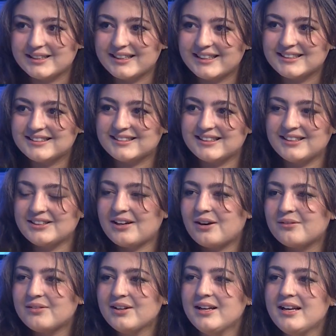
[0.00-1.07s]
Like it's,
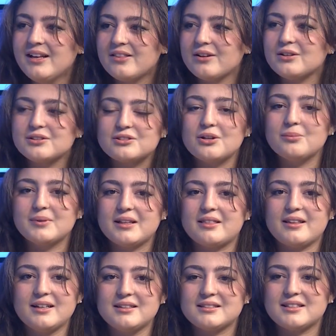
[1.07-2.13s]
there are so many
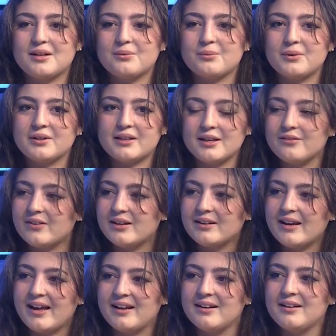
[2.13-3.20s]
things that we're given,
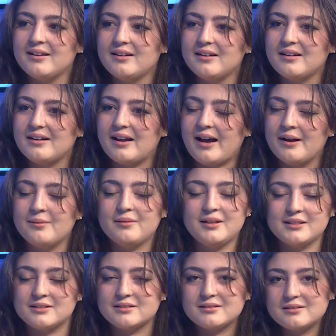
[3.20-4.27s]
and
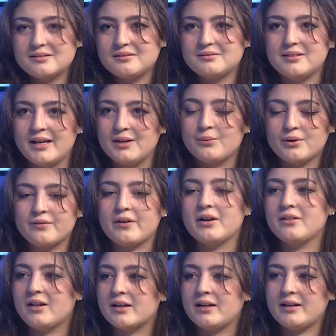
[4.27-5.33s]
we're very
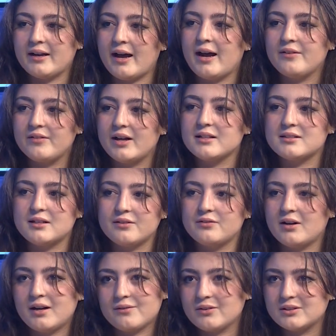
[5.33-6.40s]
lucky to have that stuff.
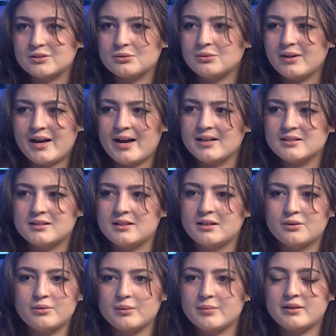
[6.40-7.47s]
Not every school has the
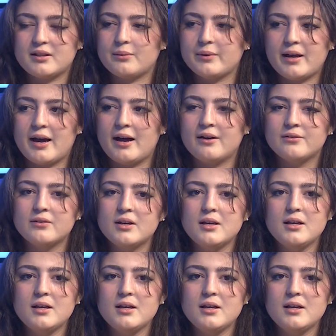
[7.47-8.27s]
equipment that we have.